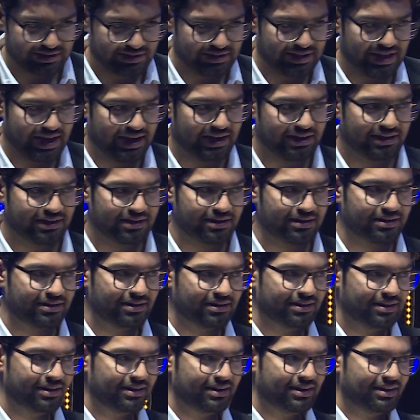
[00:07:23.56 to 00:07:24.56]
that
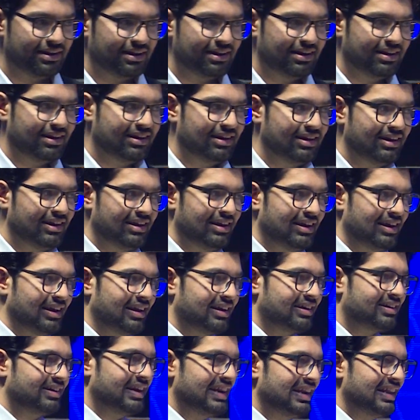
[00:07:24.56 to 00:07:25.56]

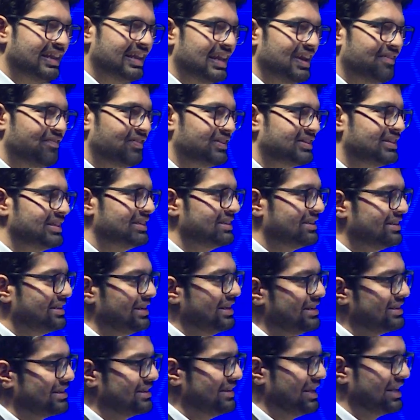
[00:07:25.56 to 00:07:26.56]
creating
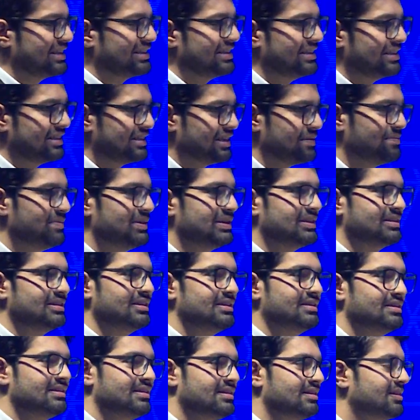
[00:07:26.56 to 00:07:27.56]
efficiencies in existing
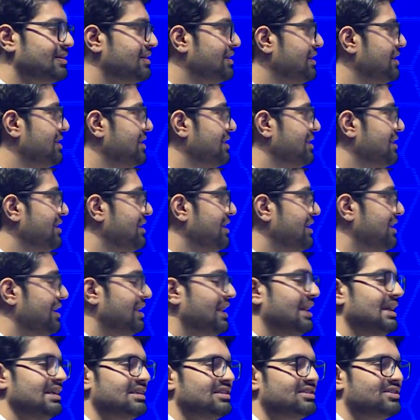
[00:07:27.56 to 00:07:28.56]
business
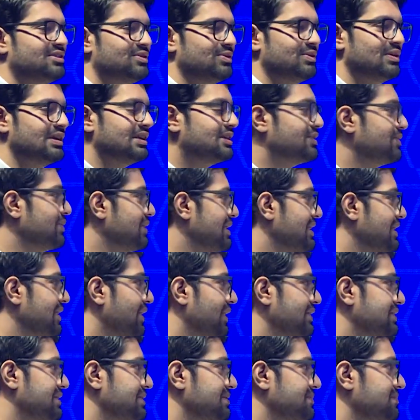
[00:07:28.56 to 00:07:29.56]
is truly, truly
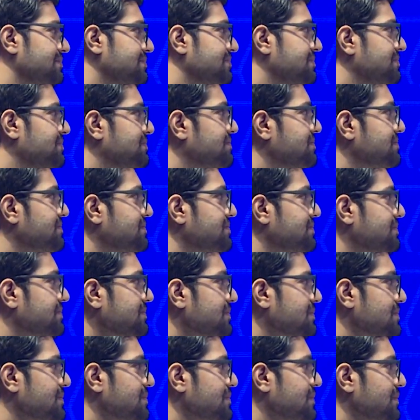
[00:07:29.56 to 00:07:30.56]
awesome.
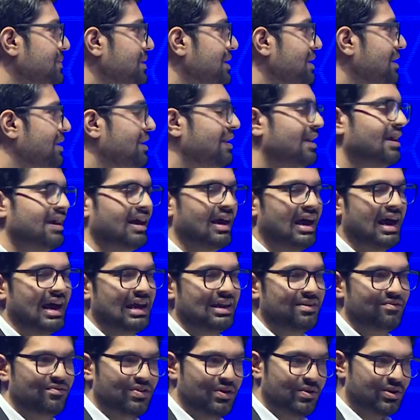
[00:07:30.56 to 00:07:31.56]

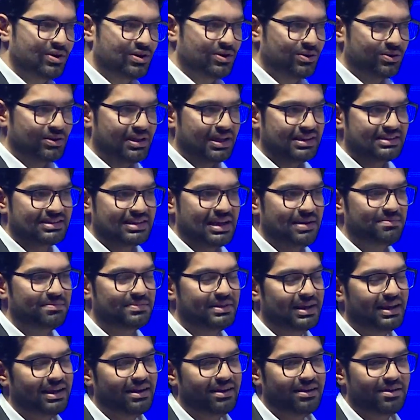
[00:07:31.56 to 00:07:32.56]
And we want to do that same
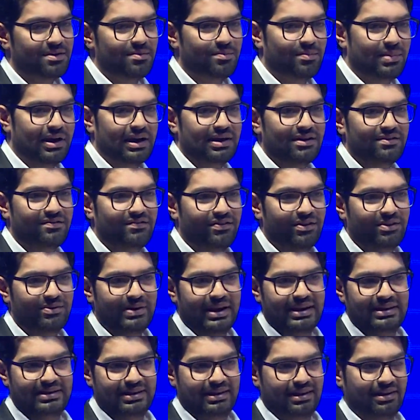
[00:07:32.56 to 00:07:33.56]
thing, but for
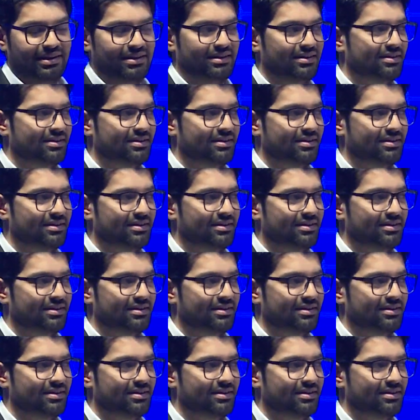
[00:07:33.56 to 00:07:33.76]
renting.